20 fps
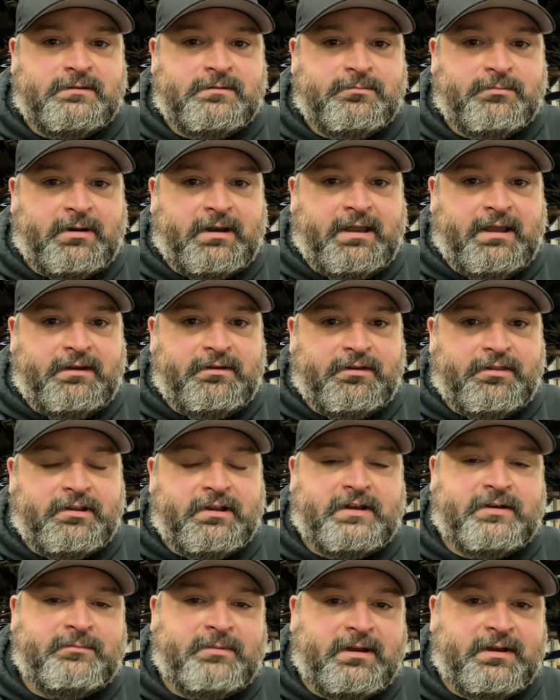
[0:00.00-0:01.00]
but I hadn't
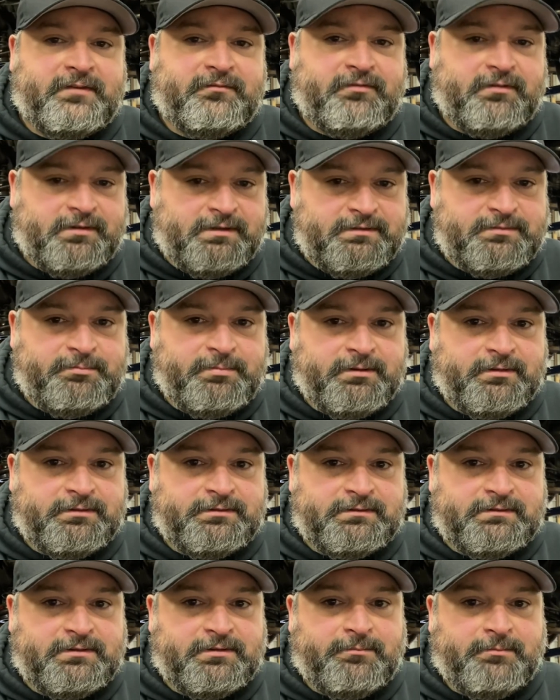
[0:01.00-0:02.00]
thought about it for this build
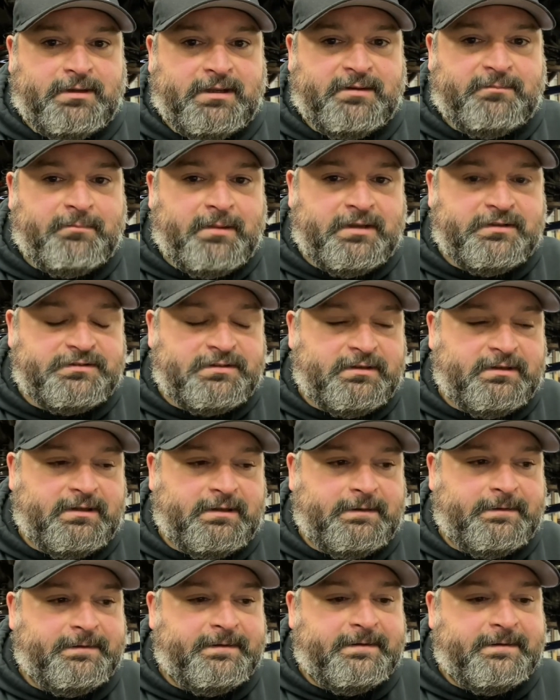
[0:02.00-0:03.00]
until Mike mentioned it.
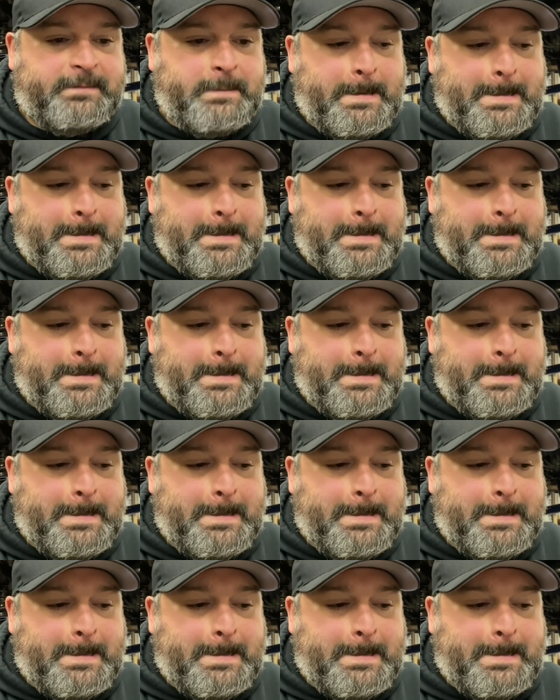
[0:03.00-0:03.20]
And